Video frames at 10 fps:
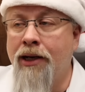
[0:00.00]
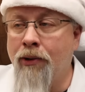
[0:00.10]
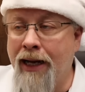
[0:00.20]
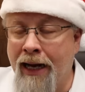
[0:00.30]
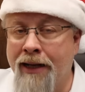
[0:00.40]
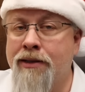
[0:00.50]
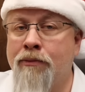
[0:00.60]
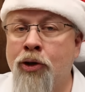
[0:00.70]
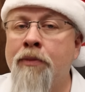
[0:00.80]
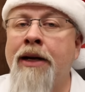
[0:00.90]
you want to add
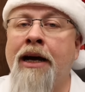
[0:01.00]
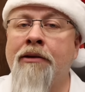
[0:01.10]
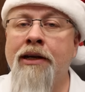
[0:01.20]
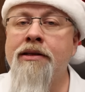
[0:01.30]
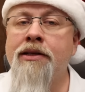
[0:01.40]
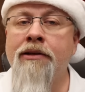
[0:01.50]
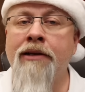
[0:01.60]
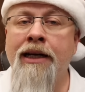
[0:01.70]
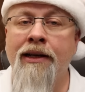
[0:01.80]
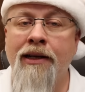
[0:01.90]
some more batteries to
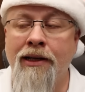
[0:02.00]
it,